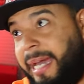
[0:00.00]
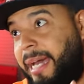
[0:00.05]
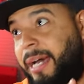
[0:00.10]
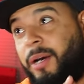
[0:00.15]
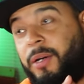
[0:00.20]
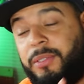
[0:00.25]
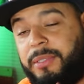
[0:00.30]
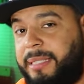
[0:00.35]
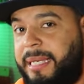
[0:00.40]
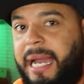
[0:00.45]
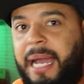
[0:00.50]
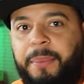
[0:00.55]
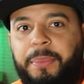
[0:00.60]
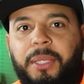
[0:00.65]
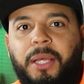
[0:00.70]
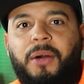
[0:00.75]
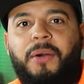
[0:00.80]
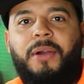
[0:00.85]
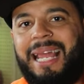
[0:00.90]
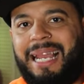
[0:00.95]
El
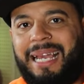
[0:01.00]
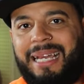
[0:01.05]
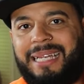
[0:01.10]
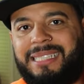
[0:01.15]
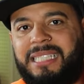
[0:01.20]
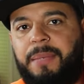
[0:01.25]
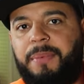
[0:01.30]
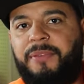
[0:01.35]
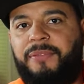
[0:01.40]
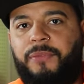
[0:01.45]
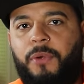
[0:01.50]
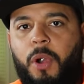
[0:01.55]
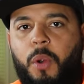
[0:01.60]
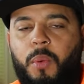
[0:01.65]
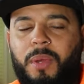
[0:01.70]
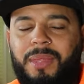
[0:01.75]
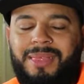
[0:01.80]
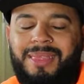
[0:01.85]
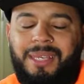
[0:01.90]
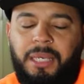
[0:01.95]
Diablo, and like I said
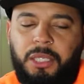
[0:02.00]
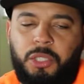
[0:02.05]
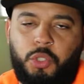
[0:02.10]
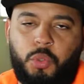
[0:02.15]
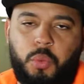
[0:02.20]
before, with the